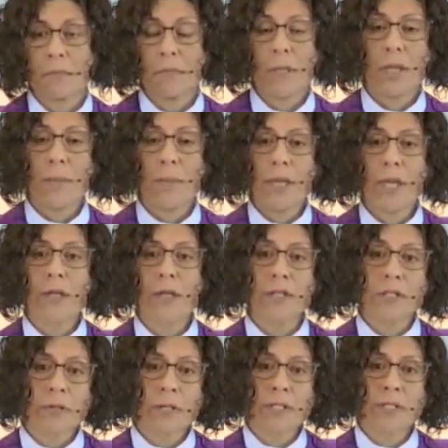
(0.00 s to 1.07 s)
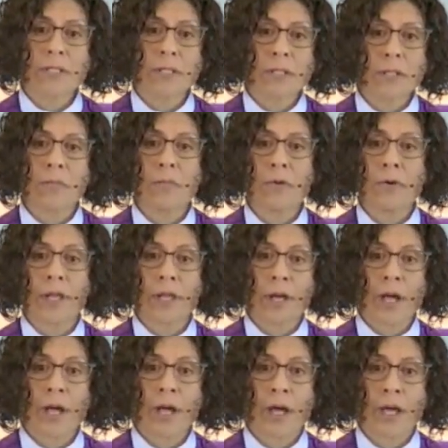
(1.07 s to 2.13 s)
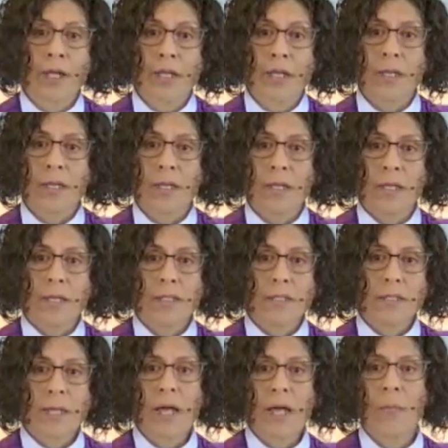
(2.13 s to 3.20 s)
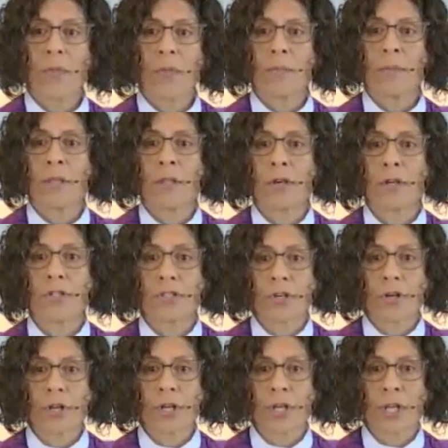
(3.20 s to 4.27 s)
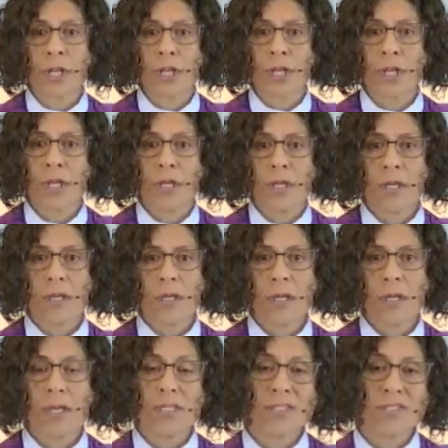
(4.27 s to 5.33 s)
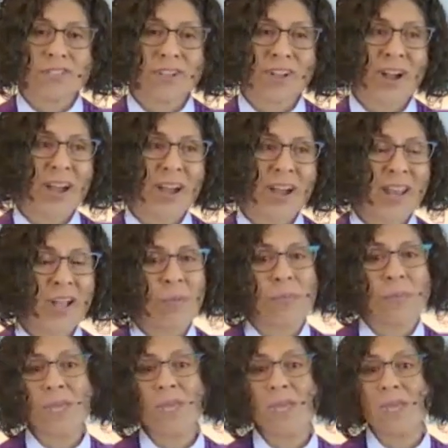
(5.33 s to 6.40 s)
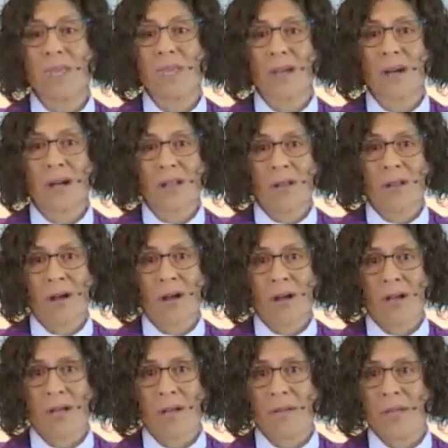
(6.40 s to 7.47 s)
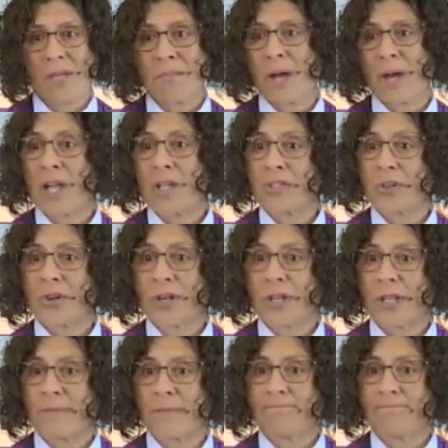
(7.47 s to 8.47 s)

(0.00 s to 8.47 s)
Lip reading: Maybe I could trust a little more in God to help them in their journey as God helped me along in my journey.